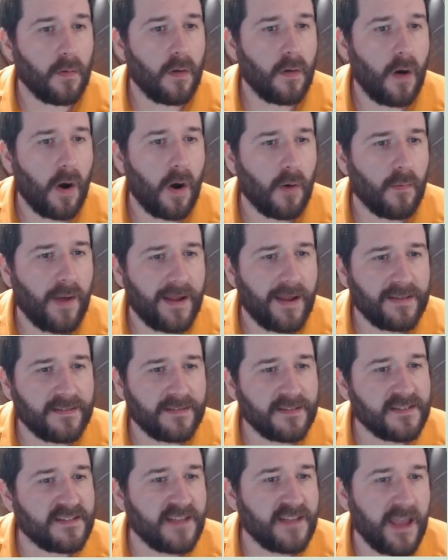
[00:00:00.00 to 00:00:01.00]
All right,
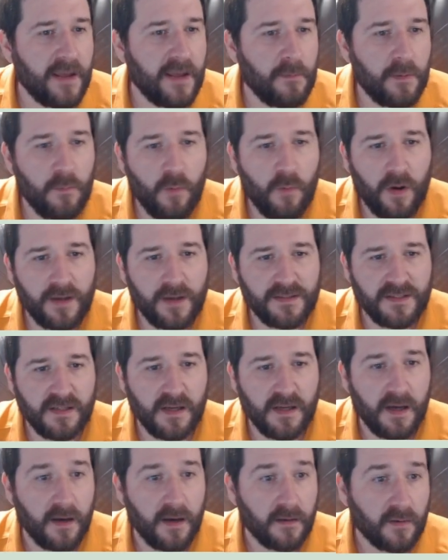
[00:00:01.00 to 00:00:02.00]
let's say we want
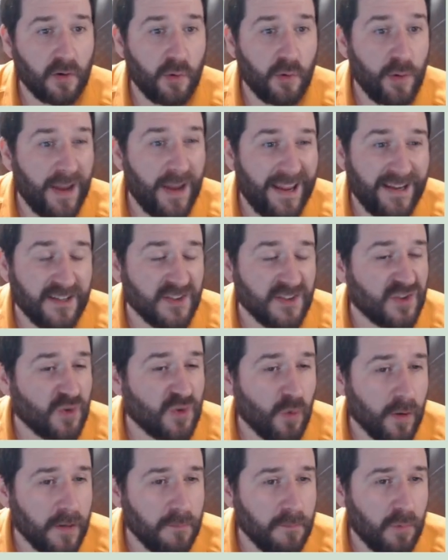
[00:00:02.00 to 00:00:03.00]
to create a
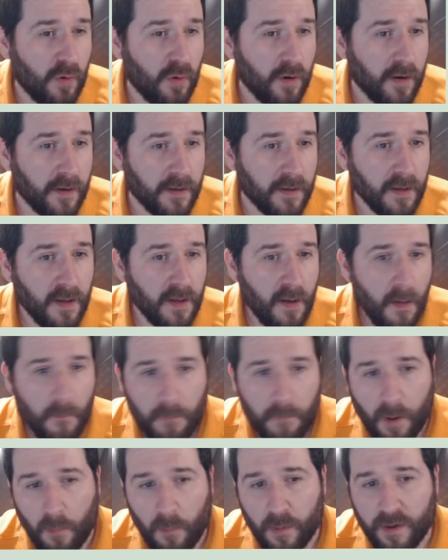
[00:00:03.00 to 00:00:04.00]
storyboard,
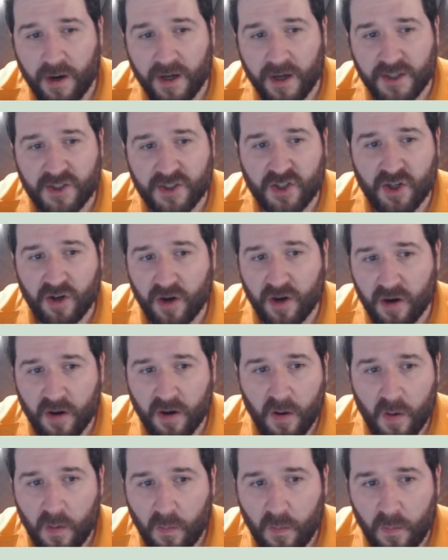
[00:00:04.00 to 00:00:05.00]
but we're not
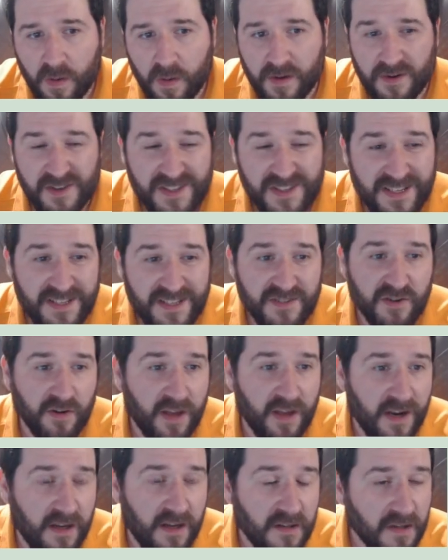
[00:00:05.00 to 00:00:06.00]
sure what our scenes are
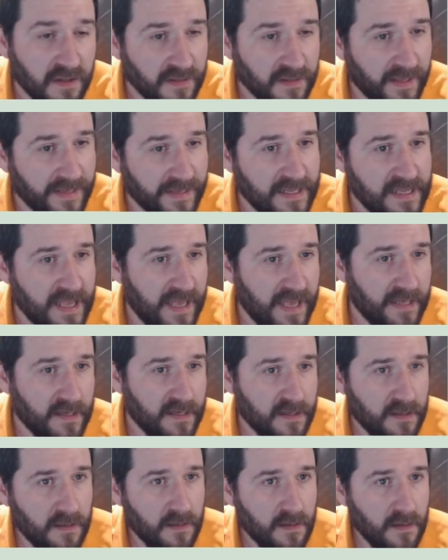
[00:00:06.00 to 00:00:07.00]
going to look like yet.
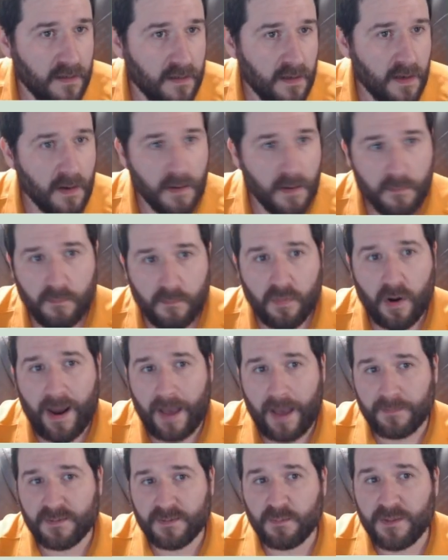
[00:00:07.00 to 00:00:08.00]

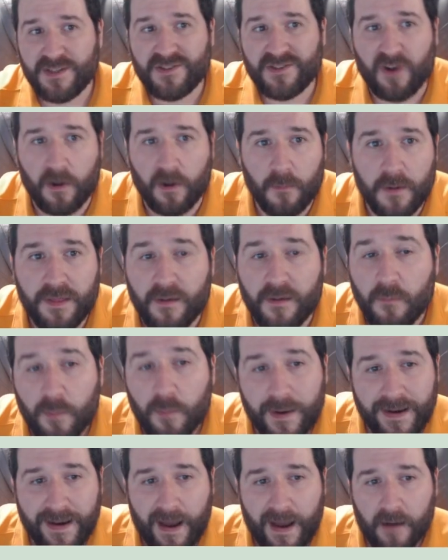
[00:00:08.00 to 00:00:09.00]
Perhaps we start with a
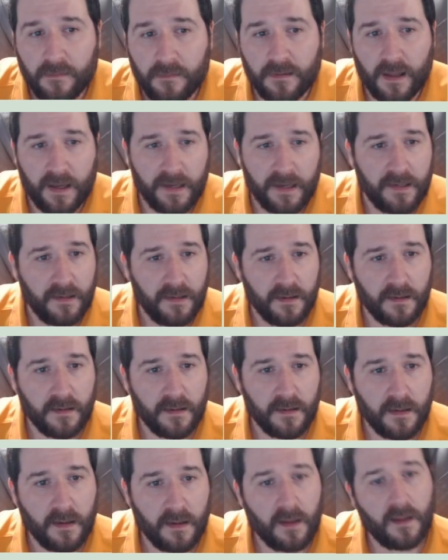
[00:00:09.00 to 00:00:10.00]
written outline.
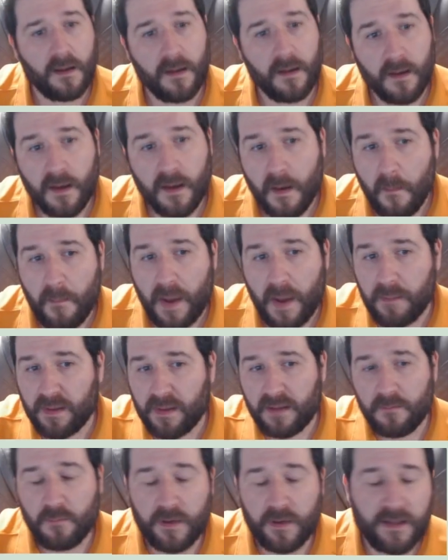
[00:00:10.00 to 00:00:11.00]

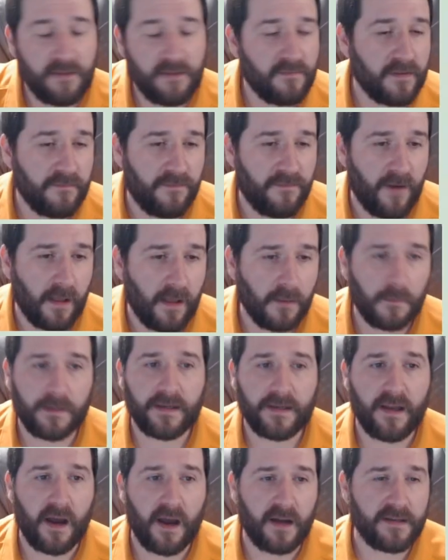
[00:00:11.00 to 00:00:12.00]
Maybe we even follow
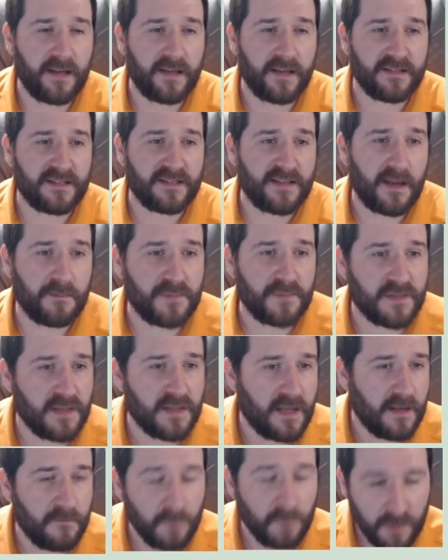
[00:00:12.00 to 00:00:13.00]
in Gagne's steps
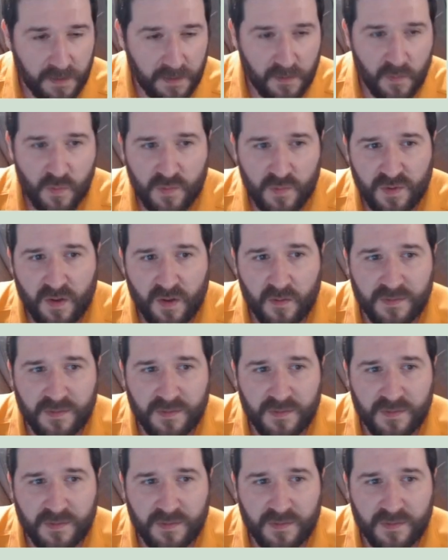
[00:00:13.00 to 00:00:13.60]
and we use those